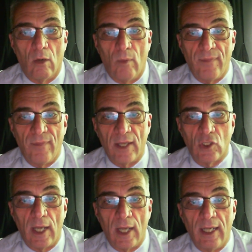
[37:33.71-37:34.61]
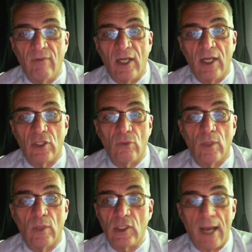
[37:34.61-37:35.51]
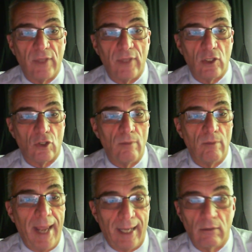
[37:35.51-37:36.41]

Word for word: with this, and even into uh, southeastern Maine.